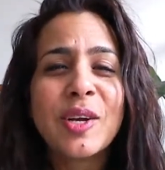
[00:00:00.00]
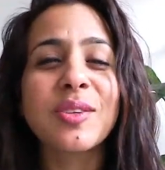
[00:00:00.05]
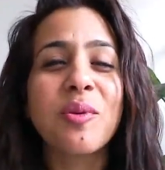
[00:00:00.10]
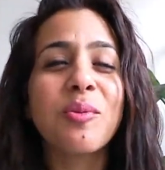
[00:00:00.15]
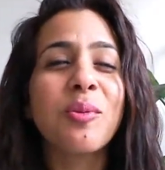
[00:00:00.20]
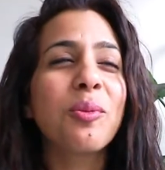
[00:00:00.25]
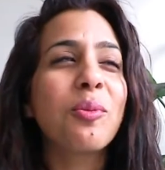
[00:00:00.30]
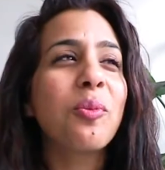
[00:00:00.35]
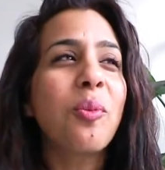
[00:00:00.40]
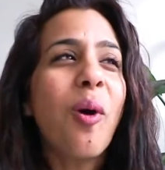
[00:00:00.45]

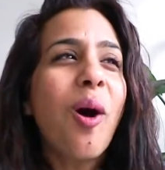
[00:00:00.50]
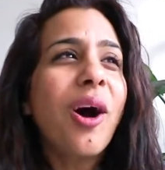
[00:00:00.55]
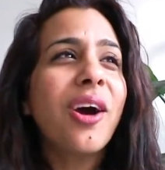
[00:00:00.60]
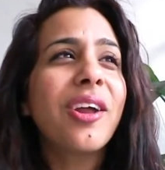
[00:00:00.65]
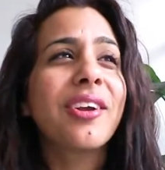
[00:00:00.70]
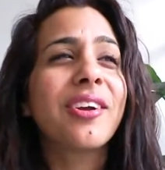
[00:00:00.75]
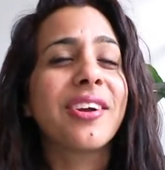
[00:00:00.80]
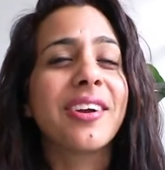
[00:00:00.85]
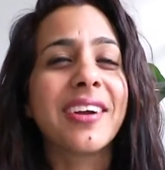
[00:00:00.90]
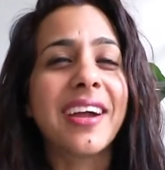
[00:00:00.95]
Over
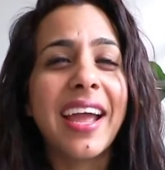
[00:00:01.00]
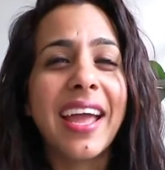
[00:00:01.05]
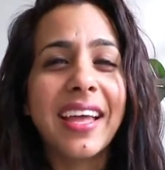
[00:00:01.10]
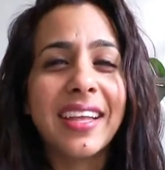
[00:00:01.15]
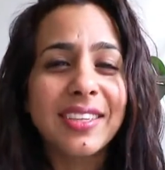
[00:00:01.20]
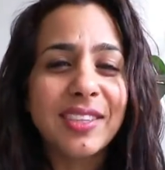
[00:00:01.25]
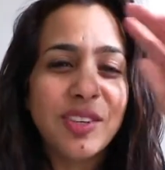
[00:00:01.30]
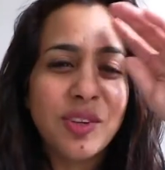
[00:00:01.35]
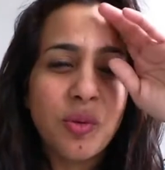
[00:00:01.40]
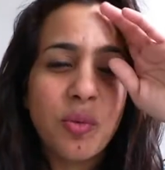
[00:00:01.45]
water,
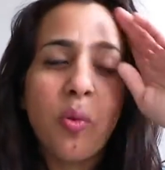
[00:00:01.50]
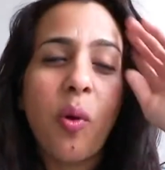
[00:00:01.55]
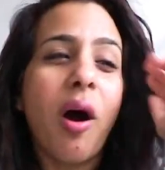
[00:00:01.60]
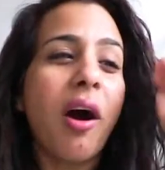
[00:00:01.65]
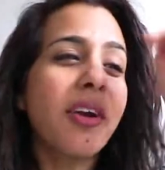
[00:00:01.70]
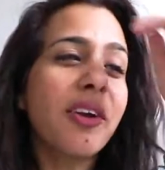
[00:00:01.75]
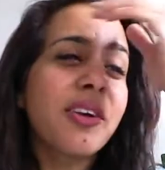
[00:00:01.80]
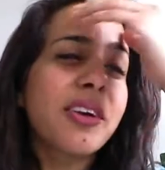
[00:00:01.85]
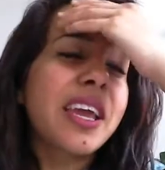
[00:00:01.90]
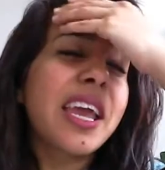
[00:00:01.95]
and
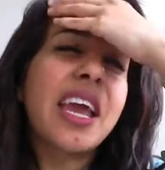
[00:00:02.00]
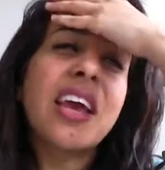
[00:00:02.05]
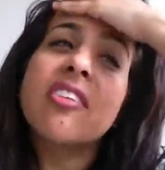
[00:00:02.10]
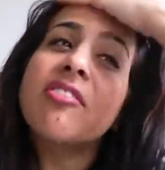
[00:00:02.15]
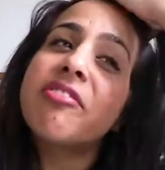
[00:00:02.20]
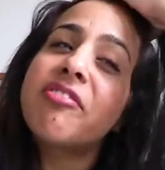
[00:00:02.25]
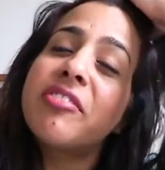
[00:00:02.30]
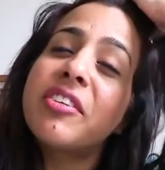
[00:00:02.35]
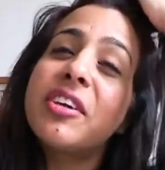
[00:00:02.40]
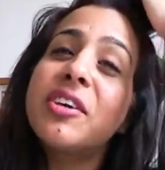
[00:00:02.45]
water
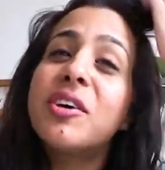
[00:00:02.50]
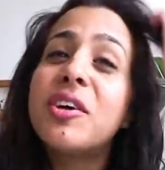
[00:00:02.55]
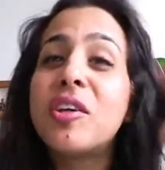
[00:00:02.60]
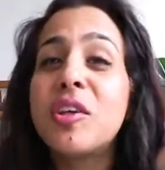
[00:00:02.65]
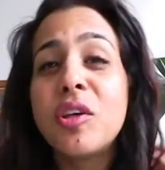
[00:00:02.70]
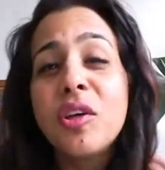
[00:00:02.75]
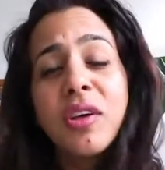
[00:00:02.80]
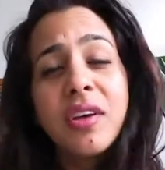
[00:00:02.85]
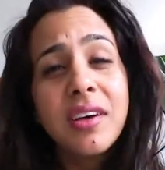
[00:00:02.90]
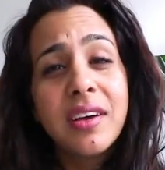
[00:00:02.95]
can't
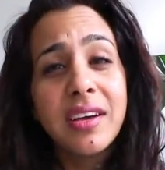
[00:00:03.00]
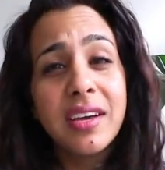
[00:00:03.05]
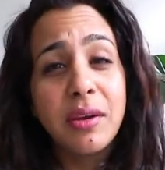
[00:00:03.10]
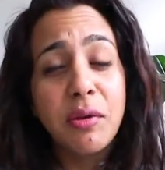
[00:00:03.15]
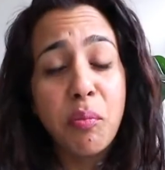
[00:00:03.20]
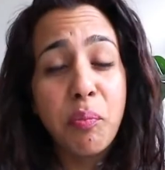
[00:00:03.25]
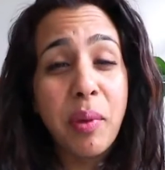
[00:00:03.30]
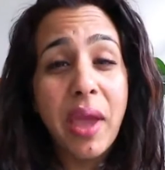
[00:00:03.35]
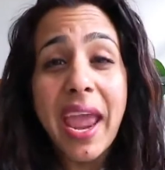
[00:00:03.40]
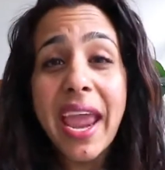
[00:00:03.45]
feel
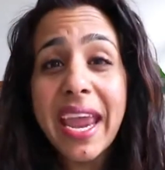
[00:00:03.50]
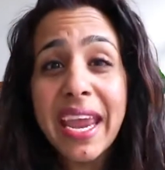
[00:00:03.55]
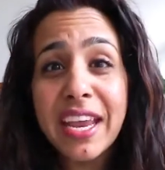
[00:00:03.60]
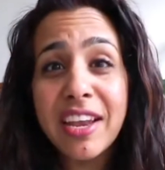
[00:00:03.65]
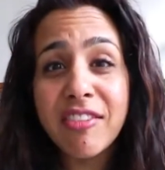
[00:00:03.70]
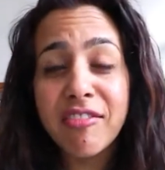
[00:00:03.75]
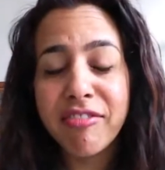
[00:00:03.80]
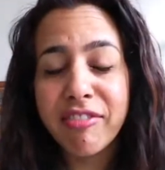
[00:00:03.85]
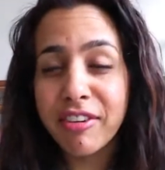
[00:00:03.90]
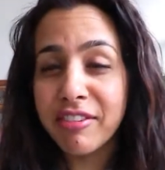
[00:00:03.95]

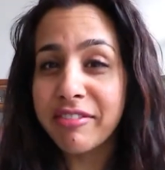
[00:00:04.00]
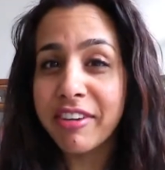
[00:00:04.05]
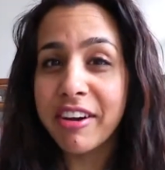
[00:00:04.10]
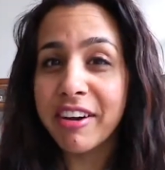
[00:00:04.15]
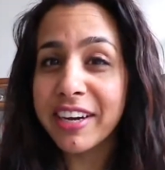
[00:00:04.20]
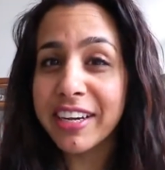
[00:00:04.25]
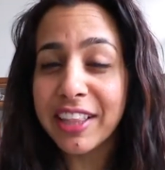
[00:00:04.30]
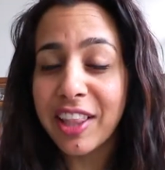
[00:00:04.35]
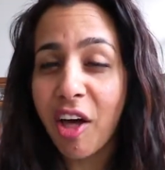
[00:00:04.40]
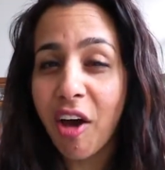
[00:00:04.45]
pain for
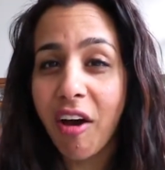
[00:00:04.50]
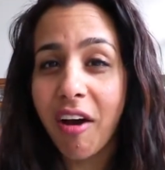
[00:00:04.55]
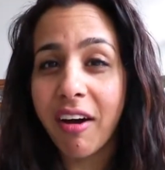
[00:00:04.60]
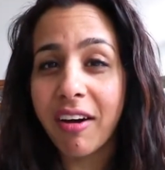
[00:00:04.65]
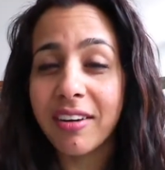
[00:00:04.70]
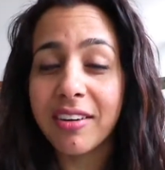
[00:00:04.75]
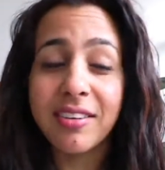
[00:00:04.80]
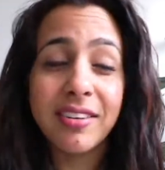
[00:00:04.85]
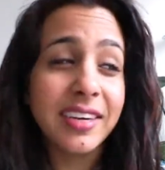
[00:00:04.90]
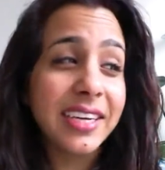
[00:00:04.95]
very
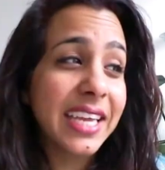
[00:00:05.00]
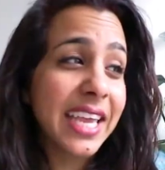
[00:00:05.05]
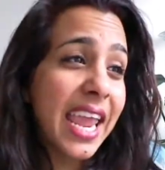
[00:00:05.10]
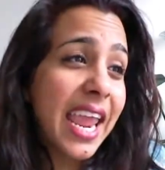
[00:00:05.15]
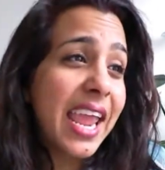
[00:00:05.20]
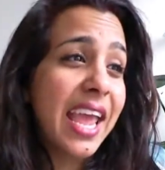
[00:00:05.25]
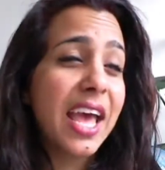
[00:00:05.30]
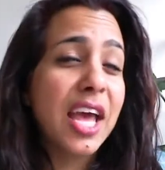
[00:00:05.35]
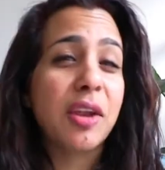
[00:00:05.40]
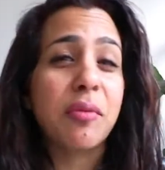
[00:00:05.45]
long, or it
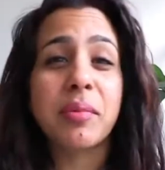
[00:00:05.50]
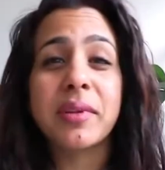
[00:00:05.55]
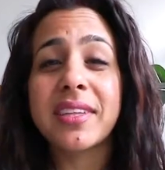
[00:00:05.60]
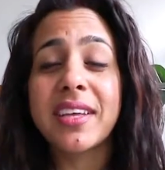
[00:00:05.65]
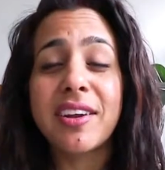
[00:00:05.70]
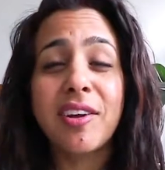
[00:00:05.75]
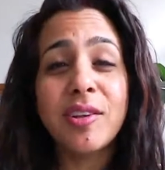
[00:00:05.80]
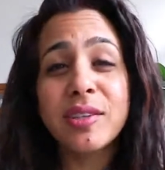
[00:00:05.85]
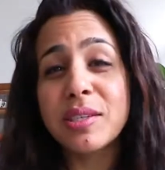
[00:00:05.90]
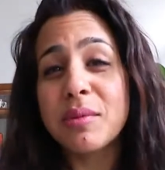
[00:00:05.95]
can, but
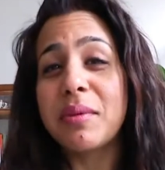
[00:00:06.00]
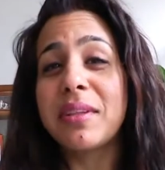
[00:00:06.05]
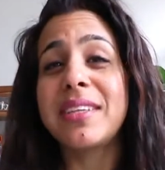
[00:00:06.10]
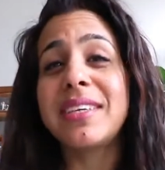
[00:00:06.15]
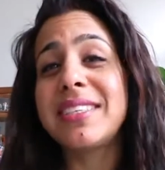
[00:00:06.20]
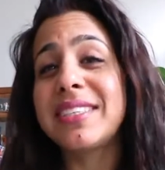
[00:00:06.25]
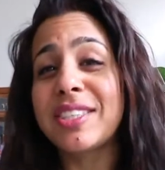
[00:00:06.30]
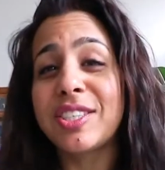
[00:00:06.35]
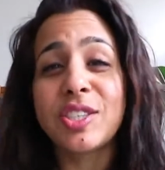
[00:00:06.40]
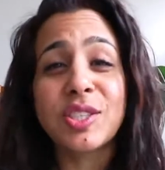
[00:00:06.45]
then
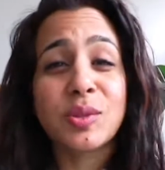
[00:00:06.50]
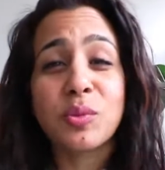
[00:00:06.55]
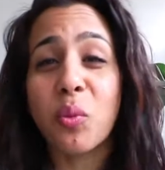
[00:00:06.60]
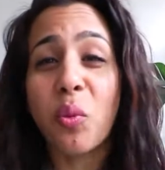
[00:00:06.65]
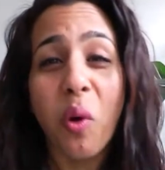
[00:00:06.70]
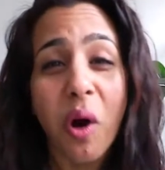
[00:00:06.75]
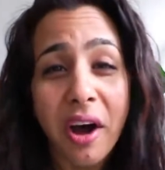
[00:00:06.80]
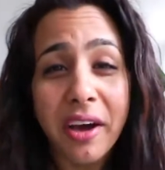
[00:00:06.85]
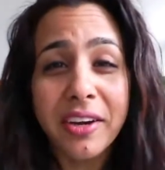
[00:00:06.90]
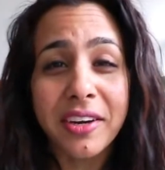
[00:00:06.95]
ultimately it's just
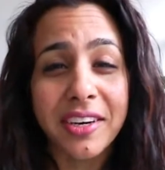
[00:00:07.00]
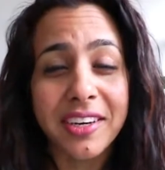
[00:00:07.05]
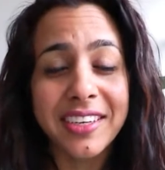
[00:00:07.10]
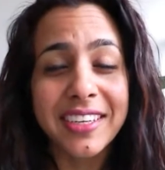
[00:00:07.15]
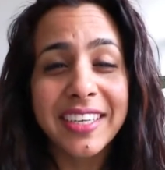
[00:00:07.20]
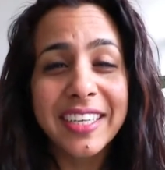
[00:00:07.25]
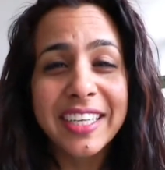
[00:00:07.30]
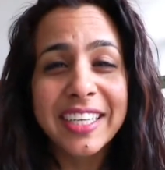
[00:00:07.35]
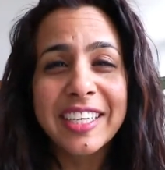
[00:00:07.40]
water.